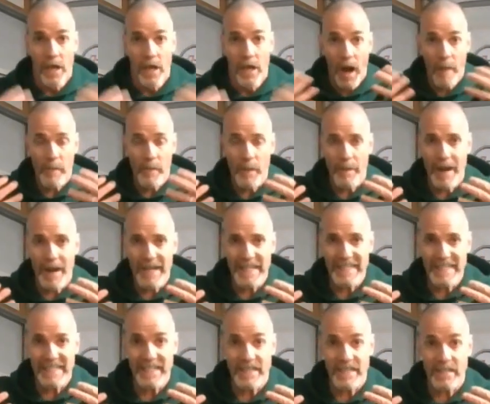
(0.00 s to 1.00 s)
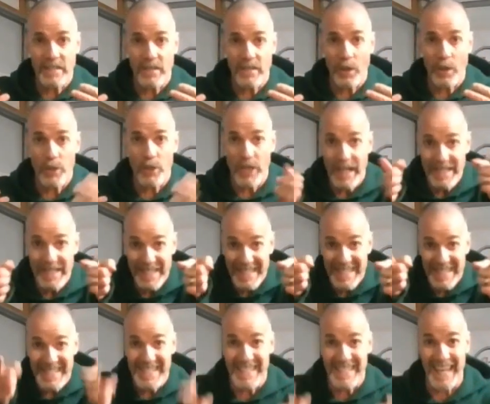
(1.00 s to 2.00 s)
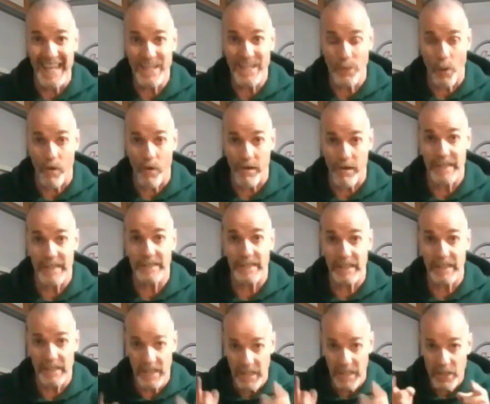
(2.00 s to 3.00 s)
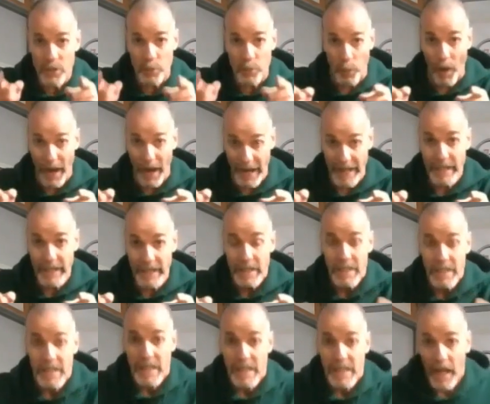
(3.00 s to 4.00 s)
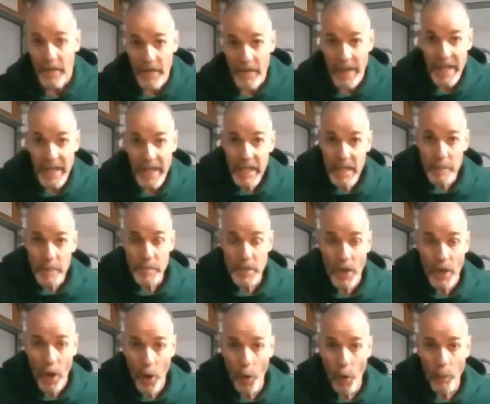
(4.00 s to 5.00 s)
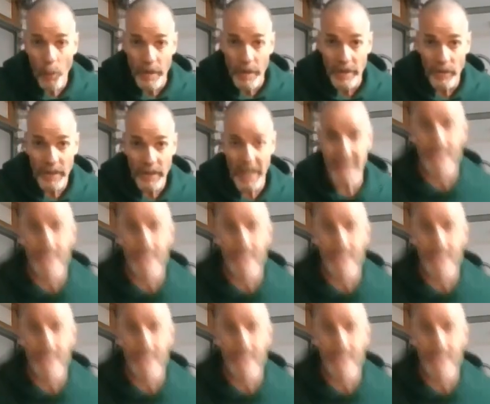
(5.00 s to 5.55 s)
upper body disassociates and stays oriented this way, and the hips open, okay?